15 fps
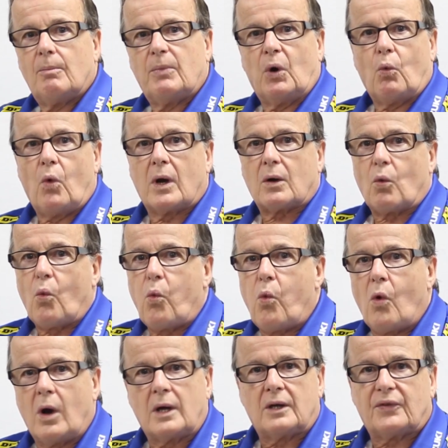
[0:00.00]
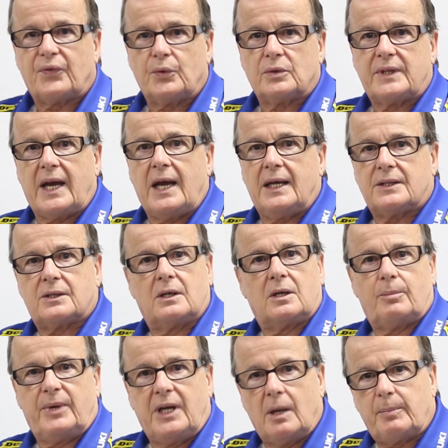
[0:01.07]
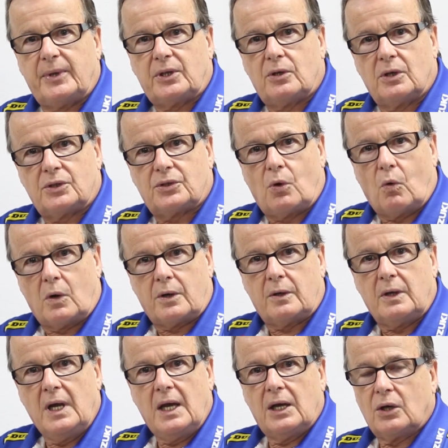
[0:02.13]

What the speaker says: But what a wonderful day it's going to be up at Cook's Corner.